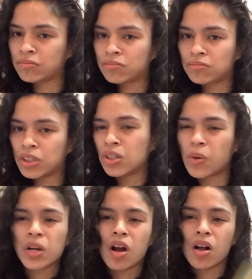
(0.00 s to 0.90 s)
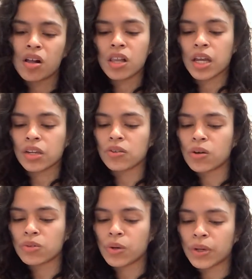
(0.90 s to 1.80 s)
you know it all. Like, you
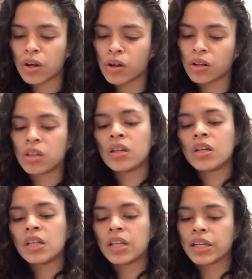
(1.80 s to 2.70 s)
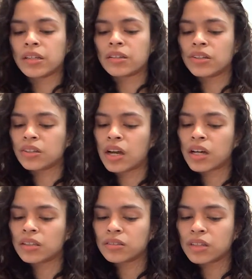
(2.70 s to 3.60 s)
don't know it all. Like, you're
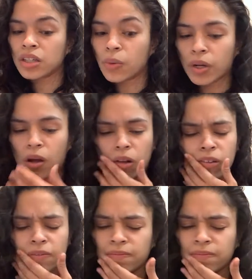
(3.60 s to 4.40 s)
not a know-it-all.